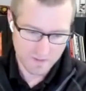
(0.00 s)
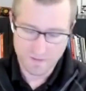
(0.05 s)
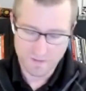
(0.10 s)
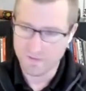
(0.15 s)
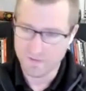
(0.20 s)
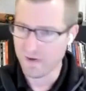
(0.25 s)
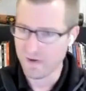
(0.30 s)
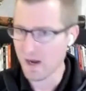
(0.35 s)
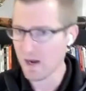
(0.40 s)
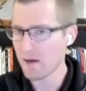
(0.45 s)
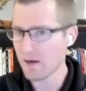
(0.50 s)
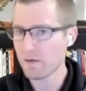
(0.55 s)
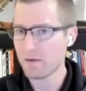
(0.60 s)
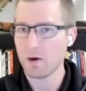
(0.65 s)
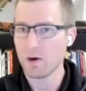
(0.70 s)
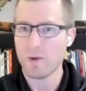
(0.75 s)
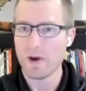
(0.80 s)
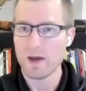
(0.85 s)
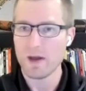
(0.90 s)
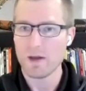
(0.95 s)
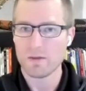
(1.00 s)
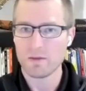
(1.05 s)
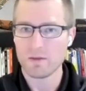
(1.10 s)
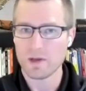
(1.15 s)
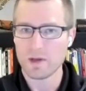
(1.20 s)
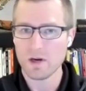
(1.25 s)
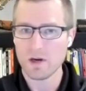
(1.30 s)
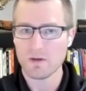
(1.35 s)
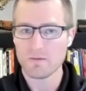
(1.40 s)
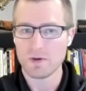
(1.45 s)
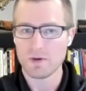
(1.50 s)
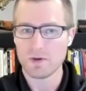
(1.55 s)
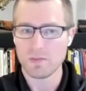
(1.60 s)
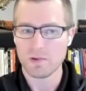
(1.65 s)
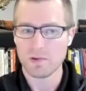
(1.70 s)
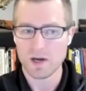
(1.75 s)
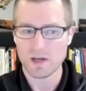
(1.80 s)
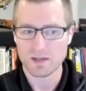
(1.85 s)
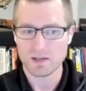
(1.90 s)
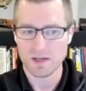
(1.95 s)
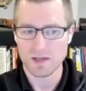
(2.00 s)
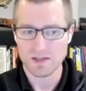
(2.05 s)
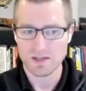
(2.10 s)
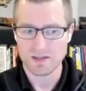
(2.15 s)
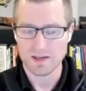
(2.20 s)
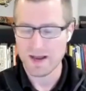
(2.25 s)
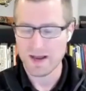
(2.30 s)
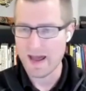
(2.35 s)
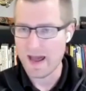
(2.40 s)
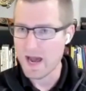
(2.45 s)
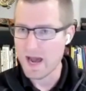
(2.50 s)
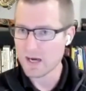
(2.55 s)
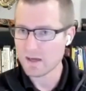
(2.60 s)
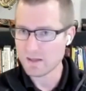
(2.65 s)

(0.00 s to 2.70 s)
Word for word: fake their way through the interview process and yeah.